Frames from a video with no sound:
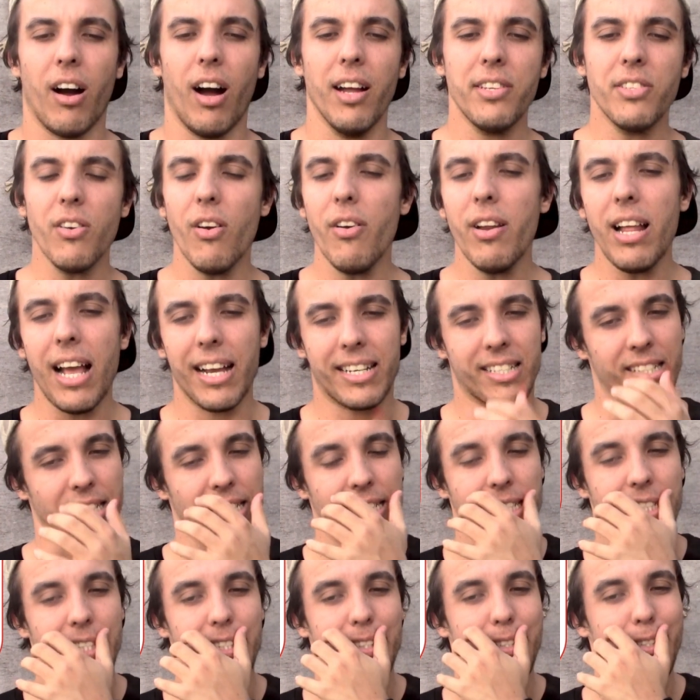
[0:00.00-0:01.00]
I don't
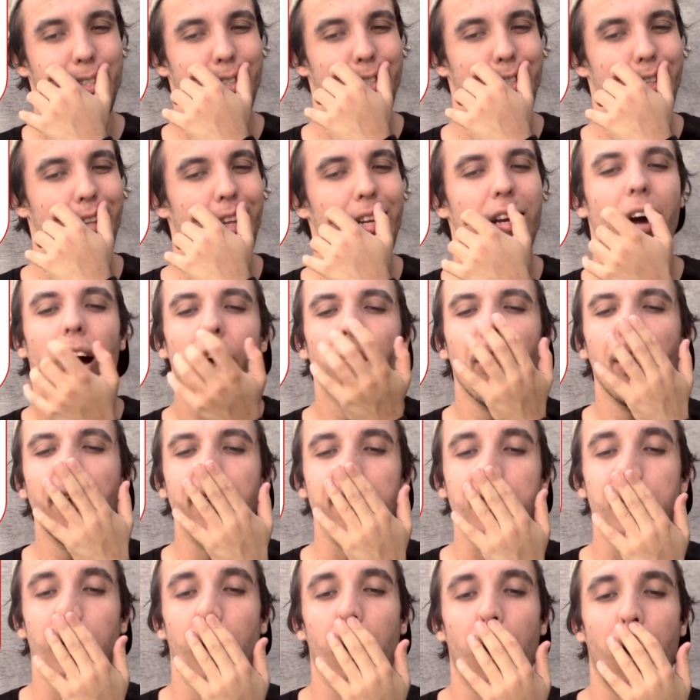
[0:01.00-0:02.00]
actually, I think
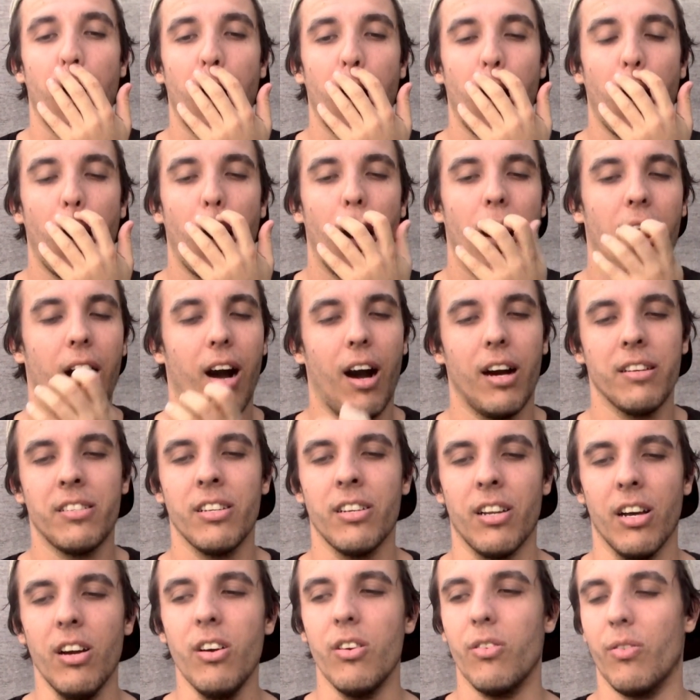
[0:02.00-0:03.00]
it's, I don't
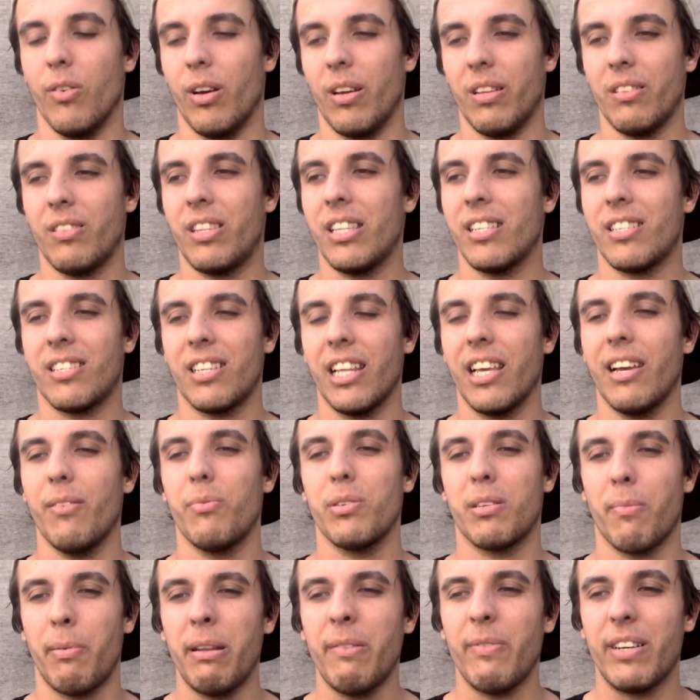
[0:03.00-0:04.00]
know. It
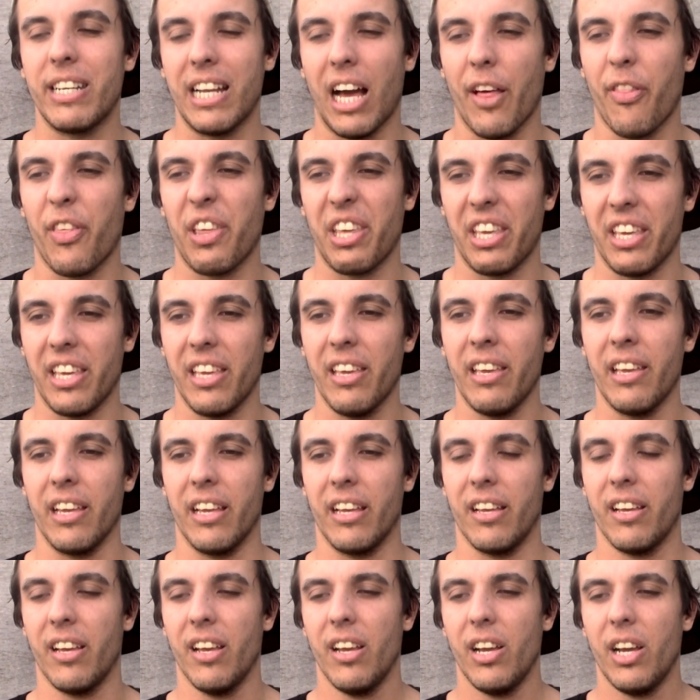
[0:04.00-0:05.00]
was a bit of a nothing
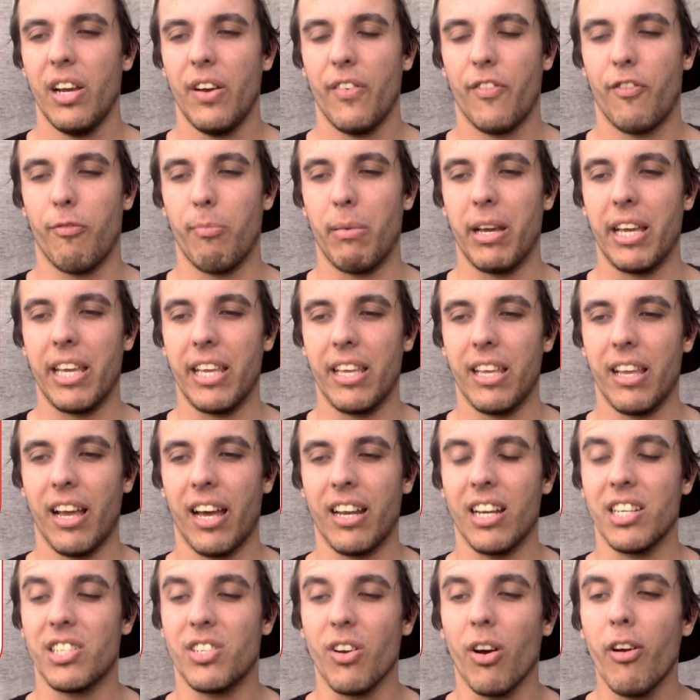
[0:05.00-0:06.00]
year for me,
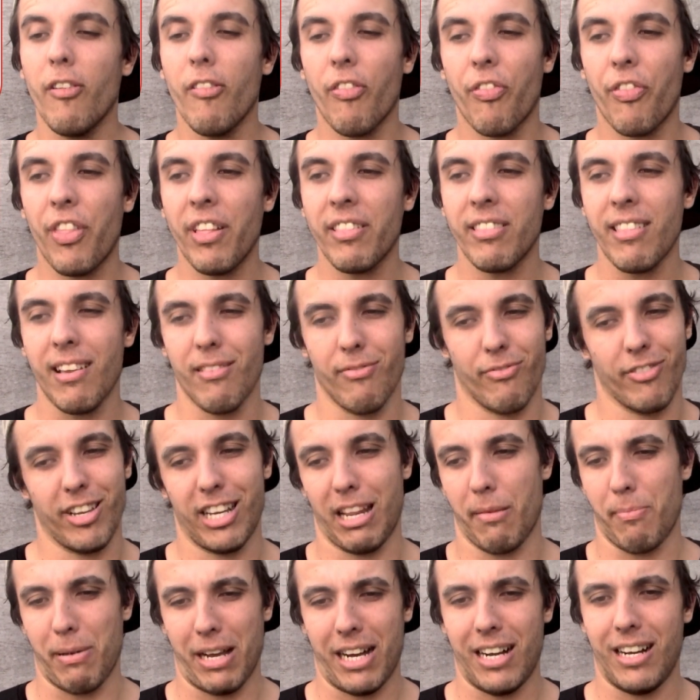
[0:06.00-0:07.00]
and I don't think they
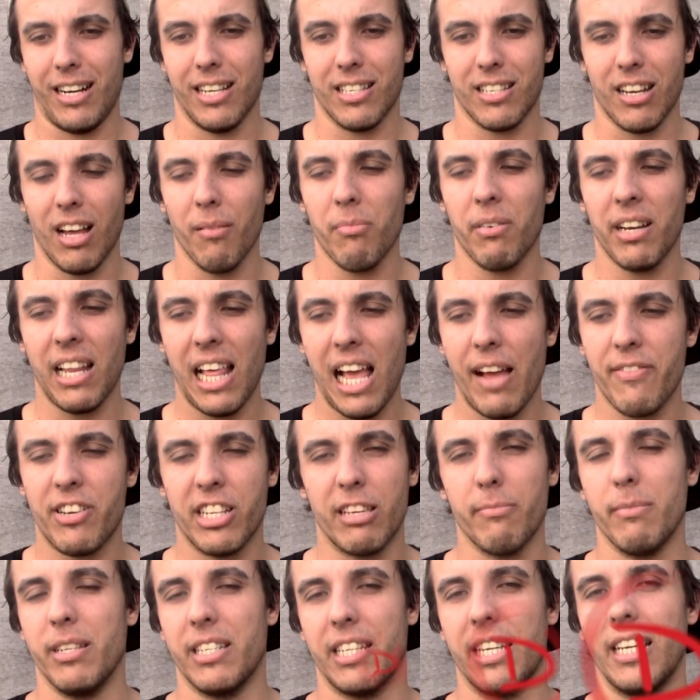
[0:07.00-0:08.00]
really passed. I'm going to have to
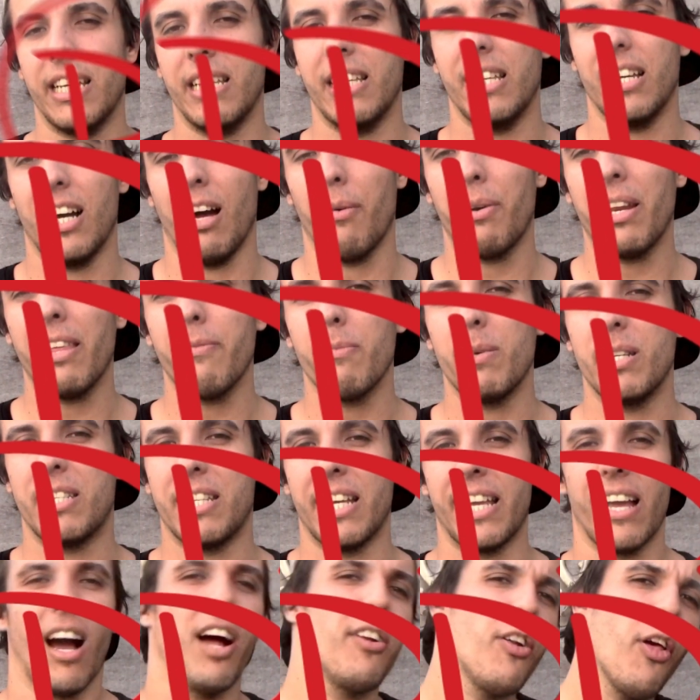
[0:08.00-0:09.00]
give them a D. I'm going to give
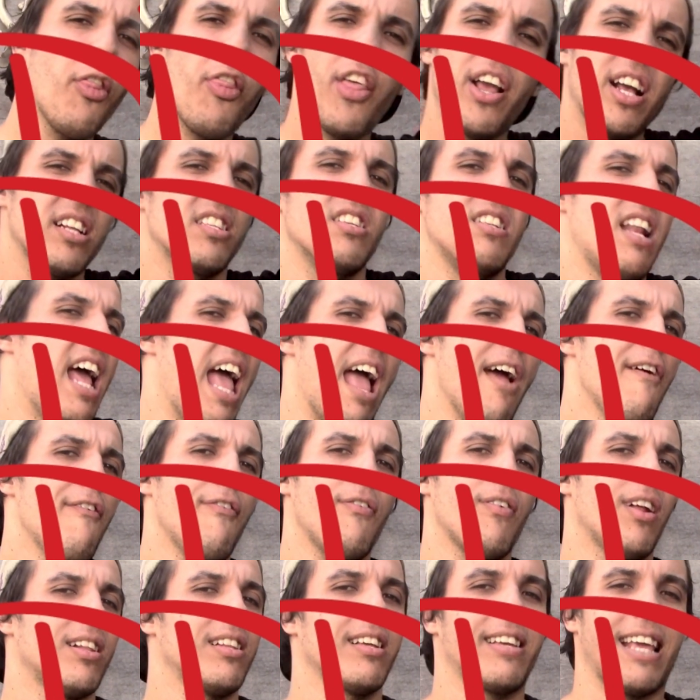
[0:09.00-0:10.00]
them a D. I don't think it's an F
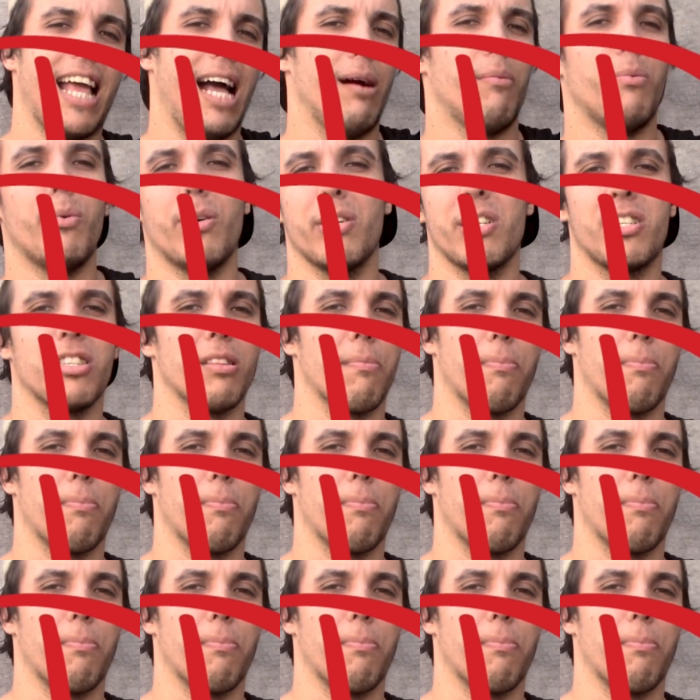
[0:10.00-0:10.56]
like the Cowboys or the